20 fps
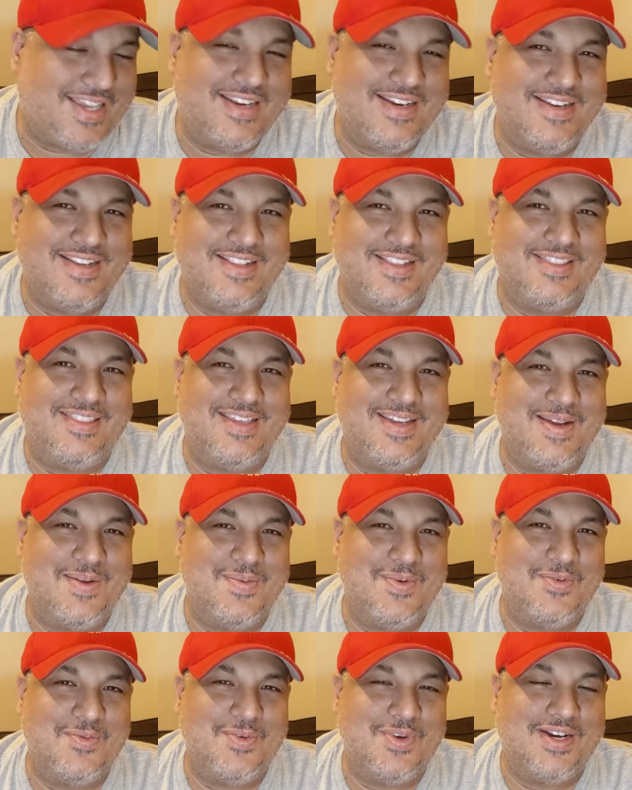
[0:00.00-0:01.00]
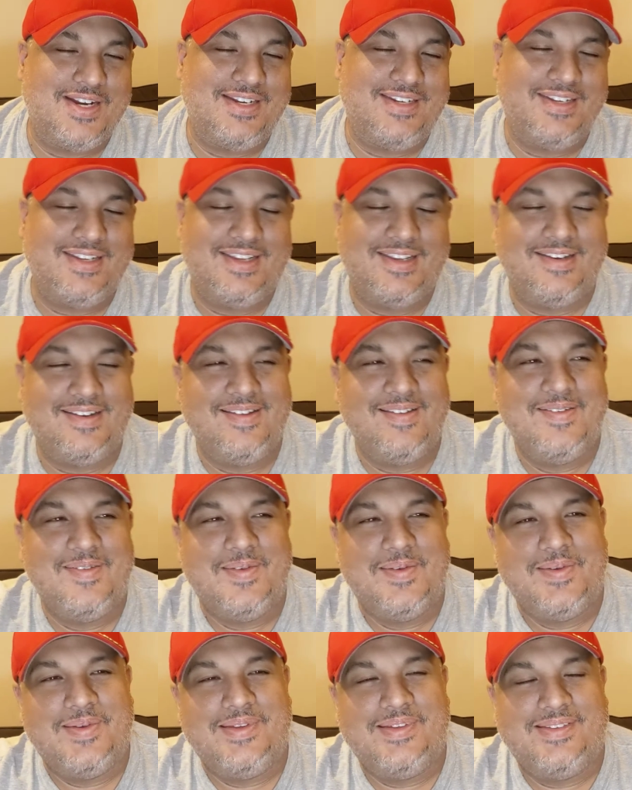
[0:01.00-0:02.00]
was kind of the theme of what I did.
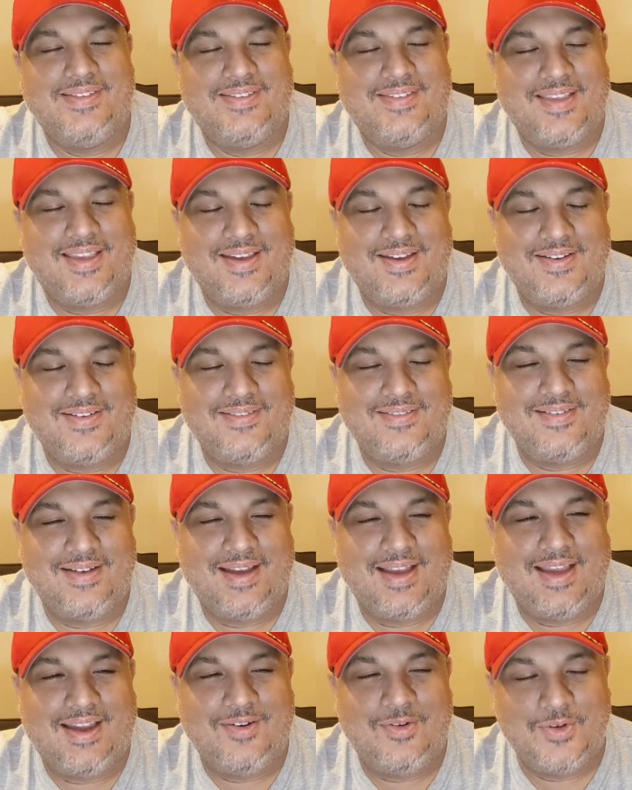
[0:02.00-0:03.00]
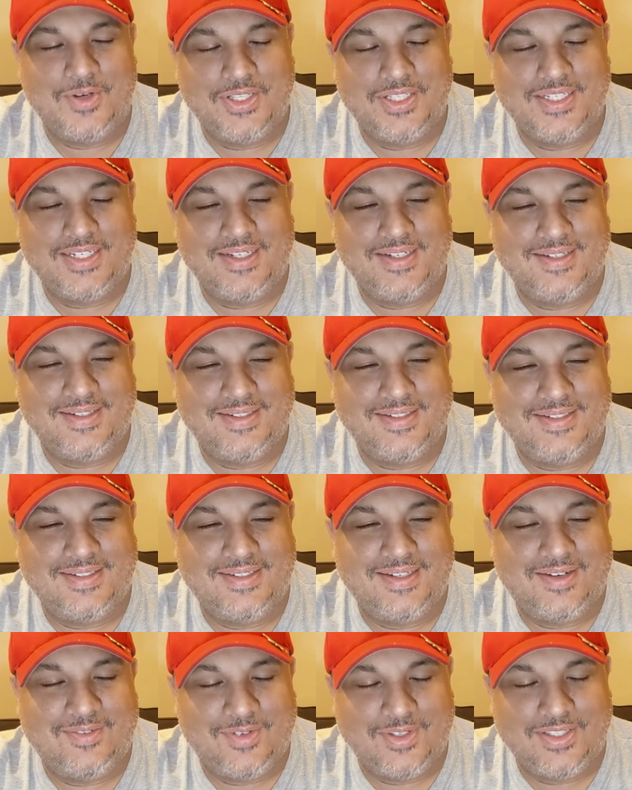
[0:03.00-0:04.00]
So I really
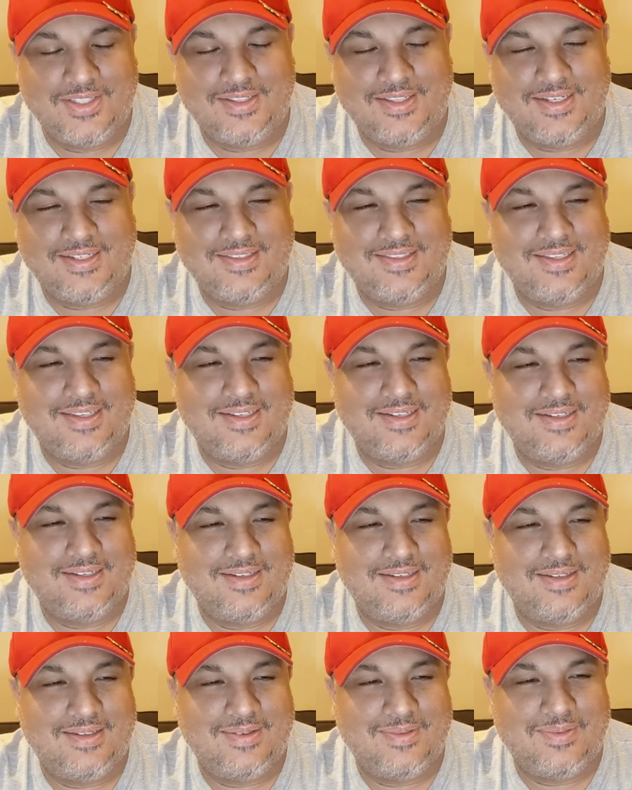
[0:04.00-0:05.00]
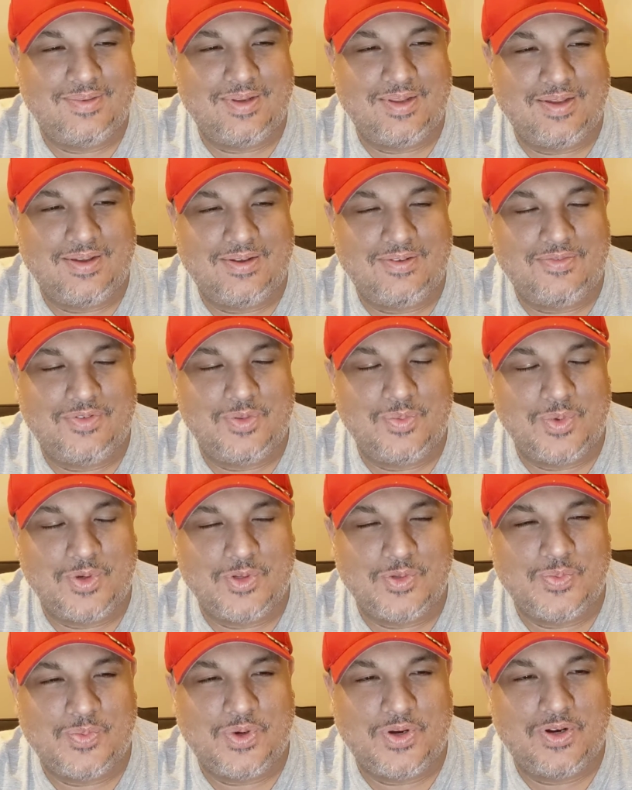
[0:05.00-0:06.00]
liked it for the
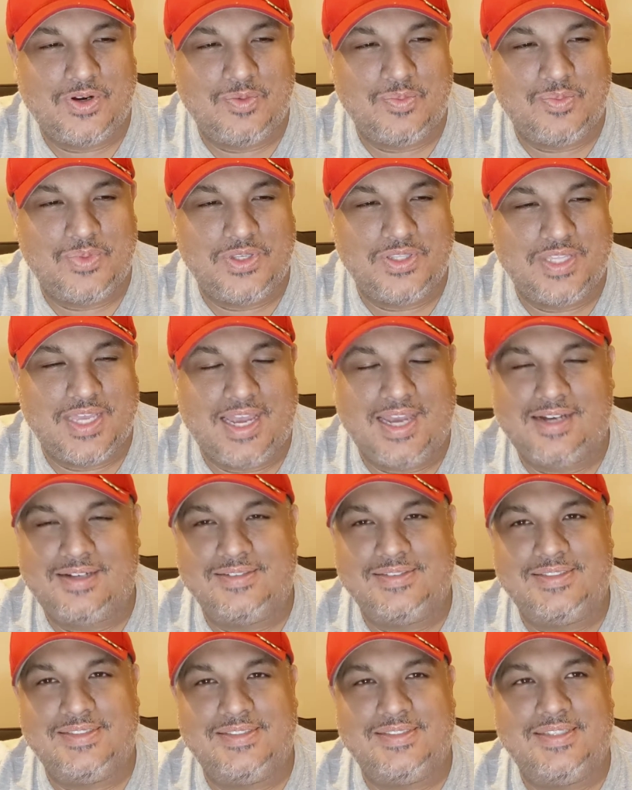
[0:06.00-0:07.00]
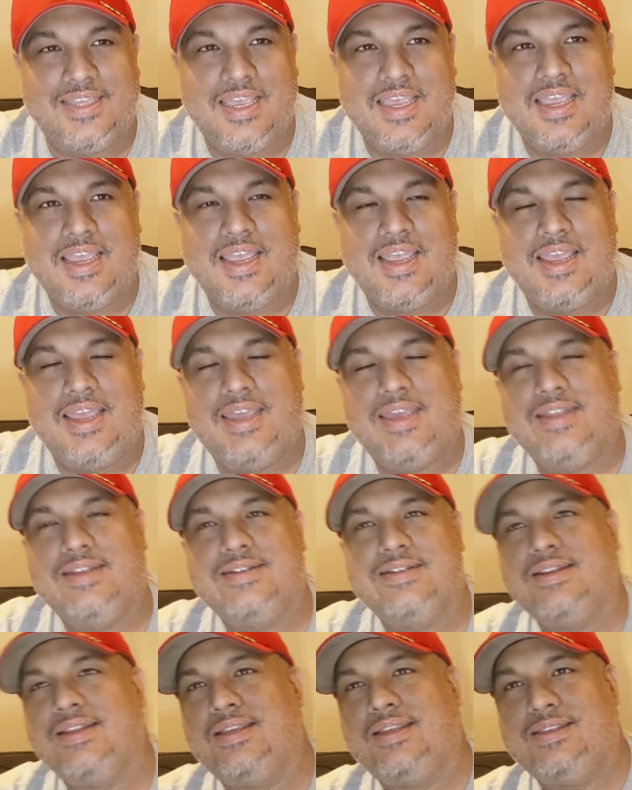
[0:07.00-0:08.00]
most part. But the houses,
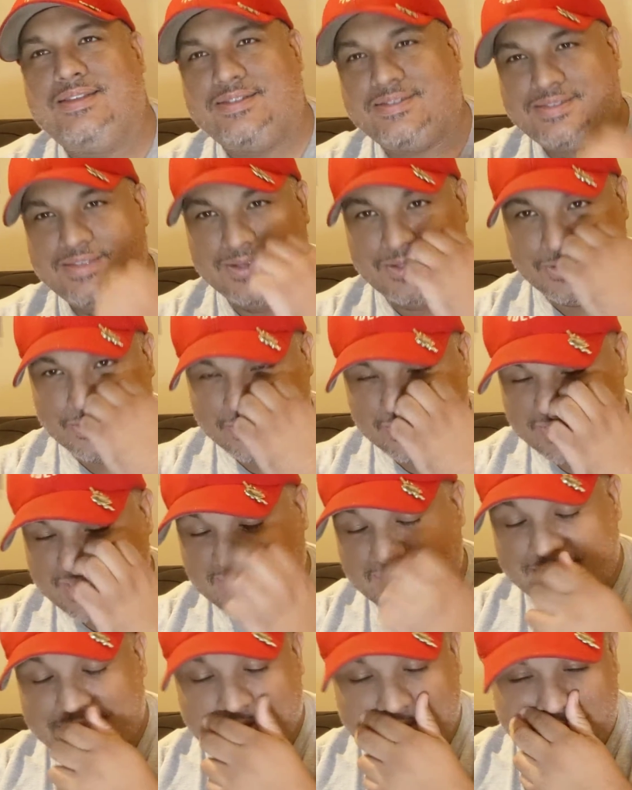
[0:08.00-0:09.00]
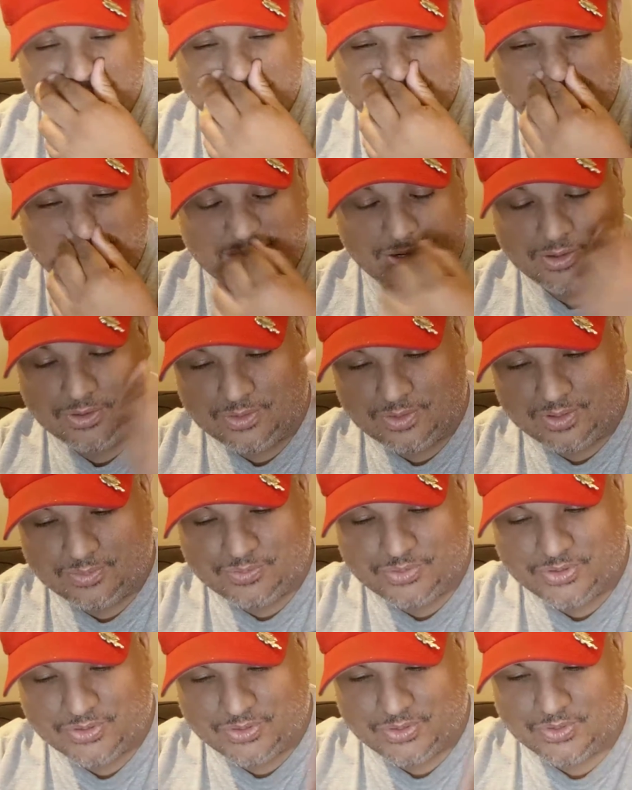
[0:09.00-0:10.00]
and so to answer, you know,
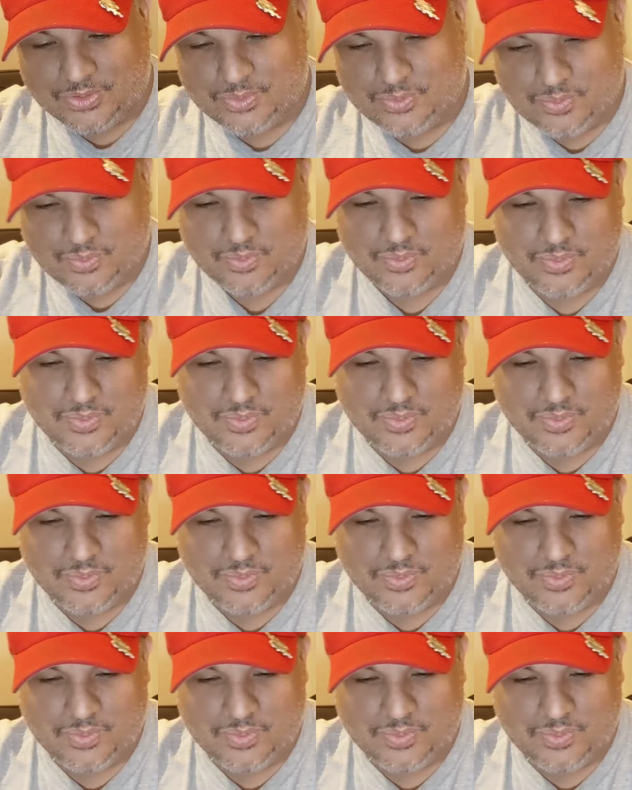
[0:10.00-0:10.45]
I'm sure